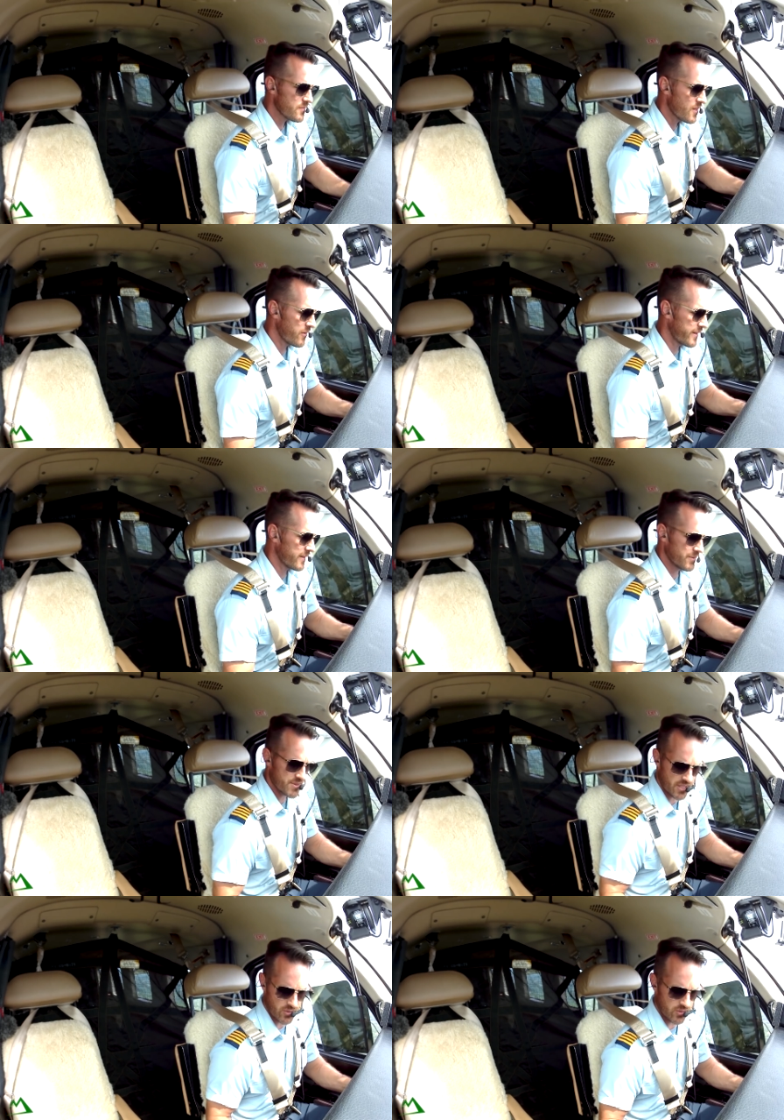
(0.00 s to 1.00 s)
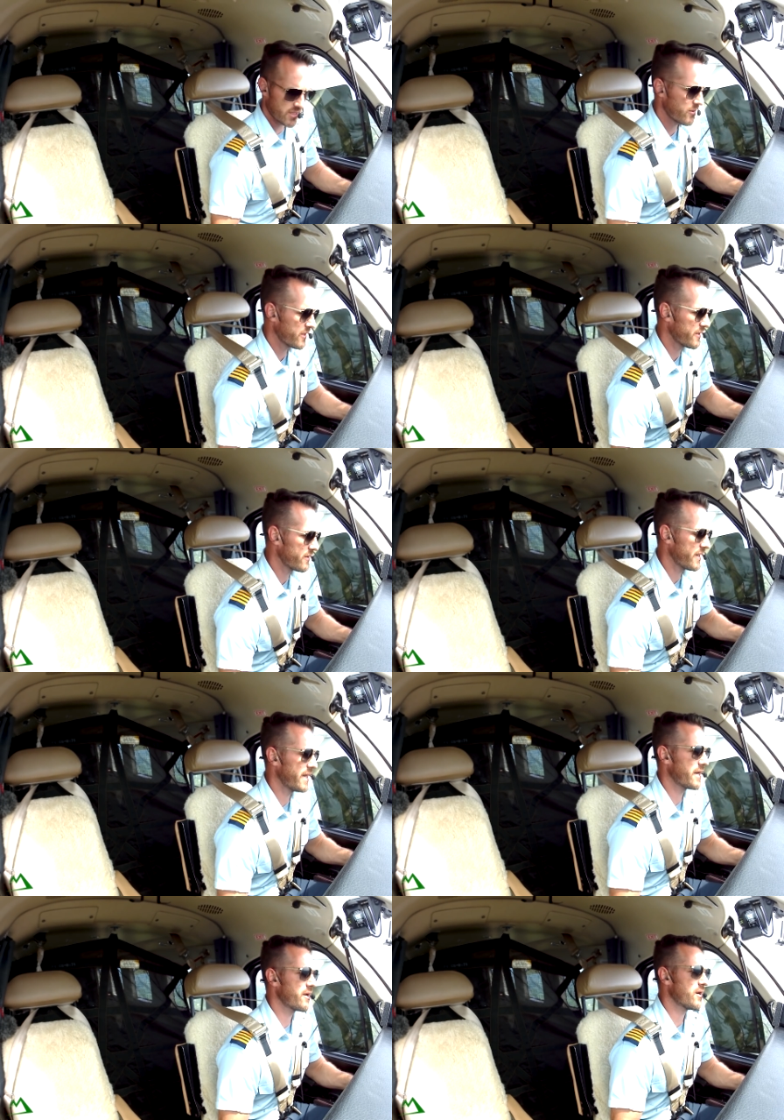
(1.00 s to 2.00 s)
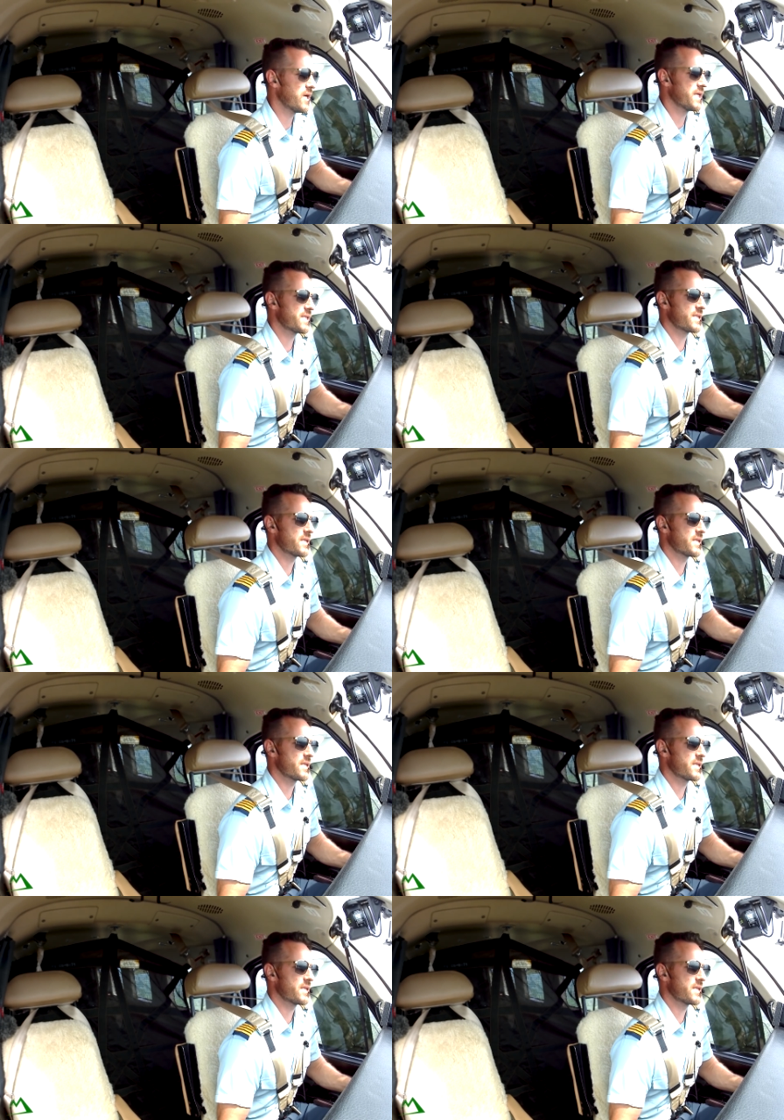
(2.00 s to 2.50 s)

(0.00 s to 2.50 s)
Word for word: Alright, I'm just going to hold it around 80 knots